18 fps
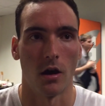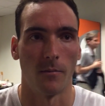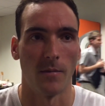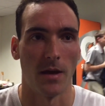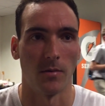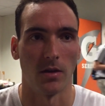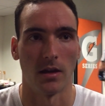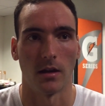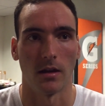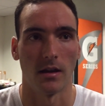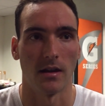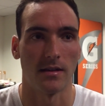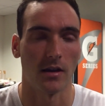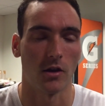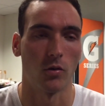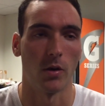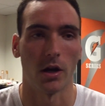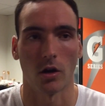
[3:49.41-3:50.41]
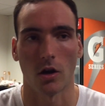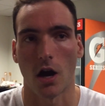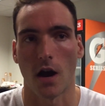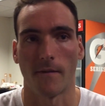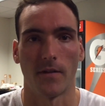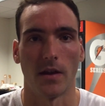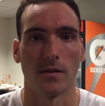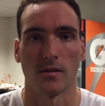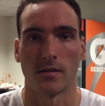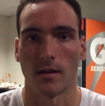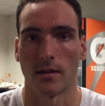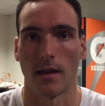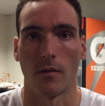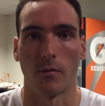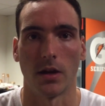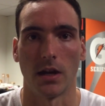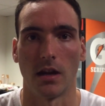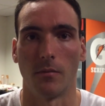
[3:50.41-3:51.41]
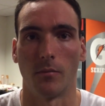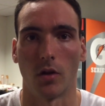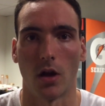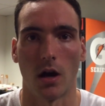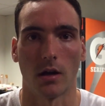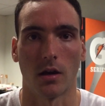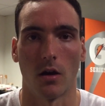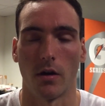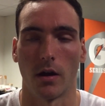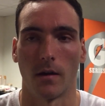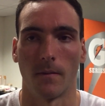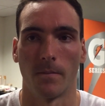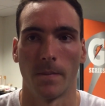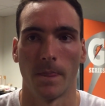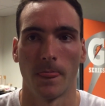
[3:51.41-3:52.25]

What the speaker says: maybe it's a quicker offense or something that we need a block going.